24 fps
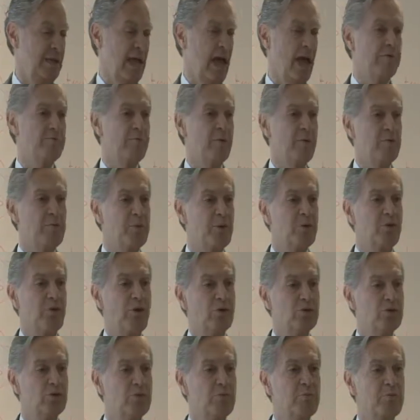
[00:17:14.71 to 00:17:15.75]
type of
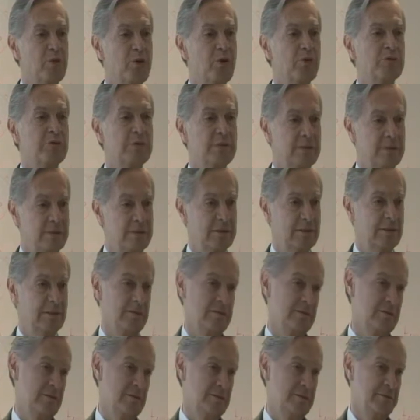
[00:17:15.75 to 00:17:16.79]
production
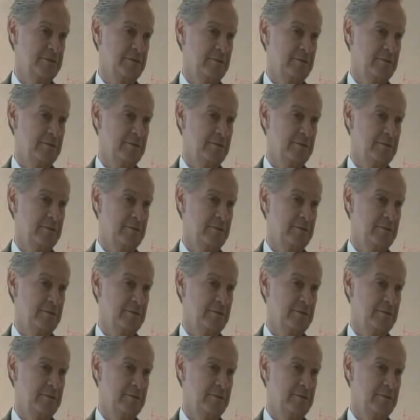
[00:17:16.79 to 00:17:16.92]
process,